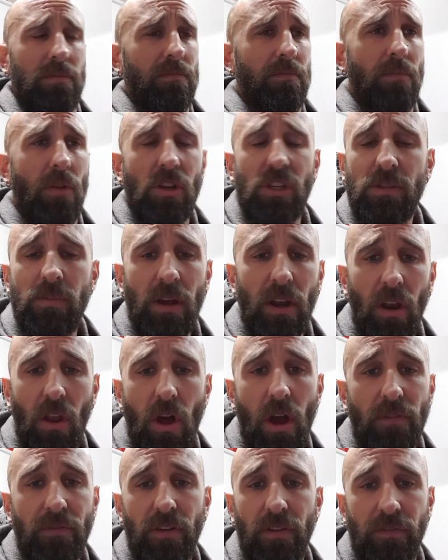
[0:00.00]
Most of my
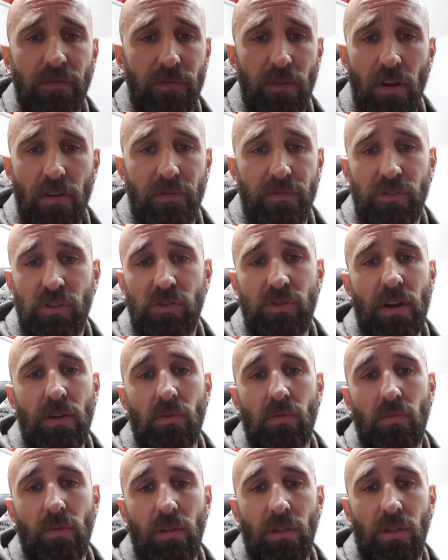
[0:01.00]
life I've
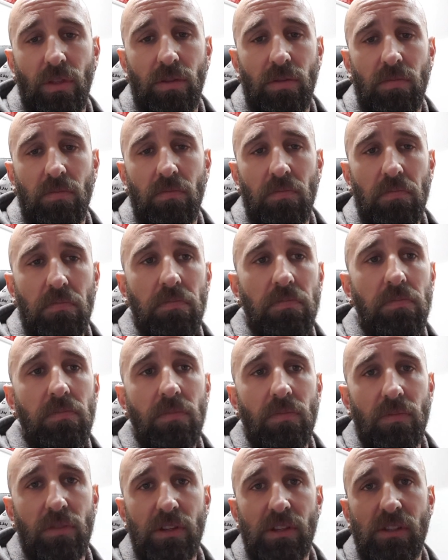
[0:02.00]
struggled with
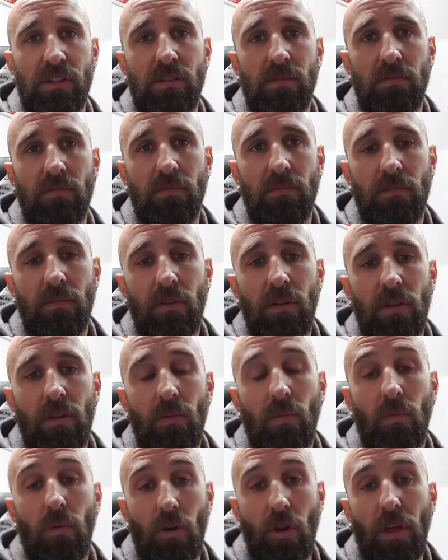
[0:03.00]
this,
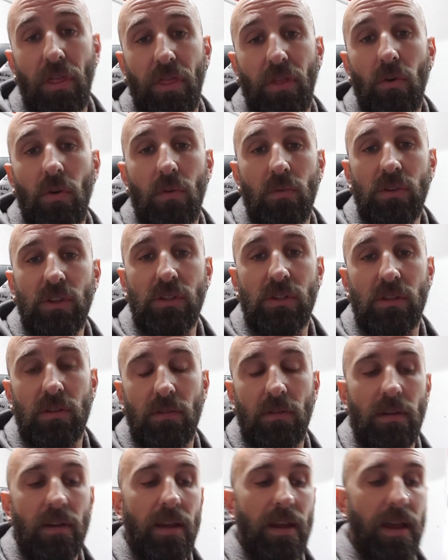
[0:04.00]
what I thought was
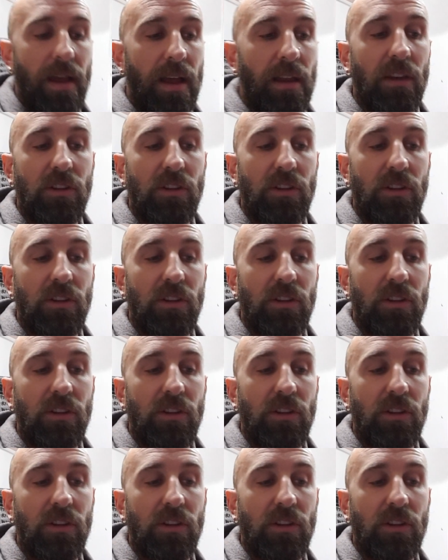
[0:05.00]
a